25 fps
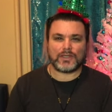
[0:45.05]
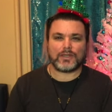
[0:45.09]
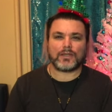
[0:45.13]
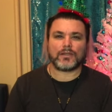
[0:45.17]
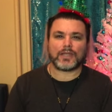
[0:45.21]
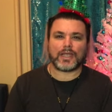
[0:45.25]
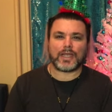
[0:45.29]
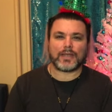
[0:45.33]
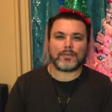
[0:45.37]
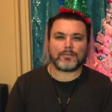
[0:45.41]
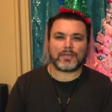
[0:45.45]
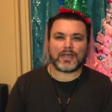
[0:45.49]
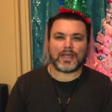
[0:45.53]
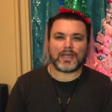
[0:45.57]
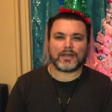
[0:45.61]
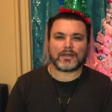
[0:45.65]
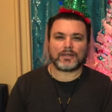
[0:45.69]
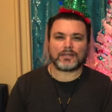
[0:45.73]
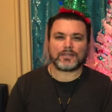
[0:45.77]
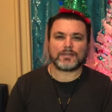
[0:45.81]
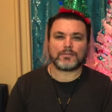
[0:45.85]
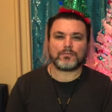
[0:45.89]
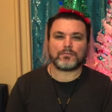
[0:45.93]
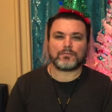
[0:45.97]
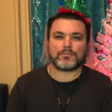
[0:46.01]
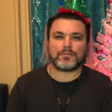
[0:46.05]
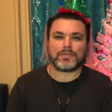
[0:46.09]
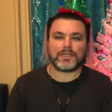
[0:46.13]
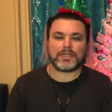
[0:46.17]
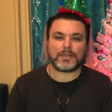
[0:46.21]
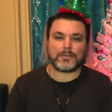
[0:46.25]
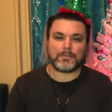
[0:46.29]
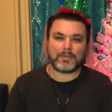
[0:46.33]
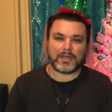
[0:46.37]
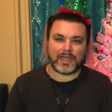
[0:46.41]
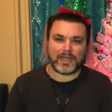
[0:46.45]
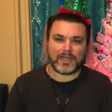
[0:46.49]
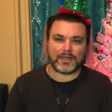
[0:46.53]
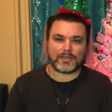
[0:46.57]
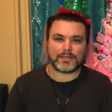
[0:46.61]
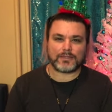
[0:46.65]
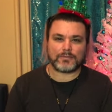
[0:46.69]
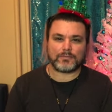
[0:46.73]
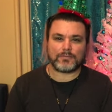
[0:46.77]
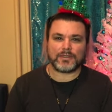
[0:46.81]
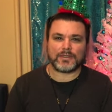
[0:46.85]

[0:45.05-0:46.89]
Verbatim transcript: glam bags in the past,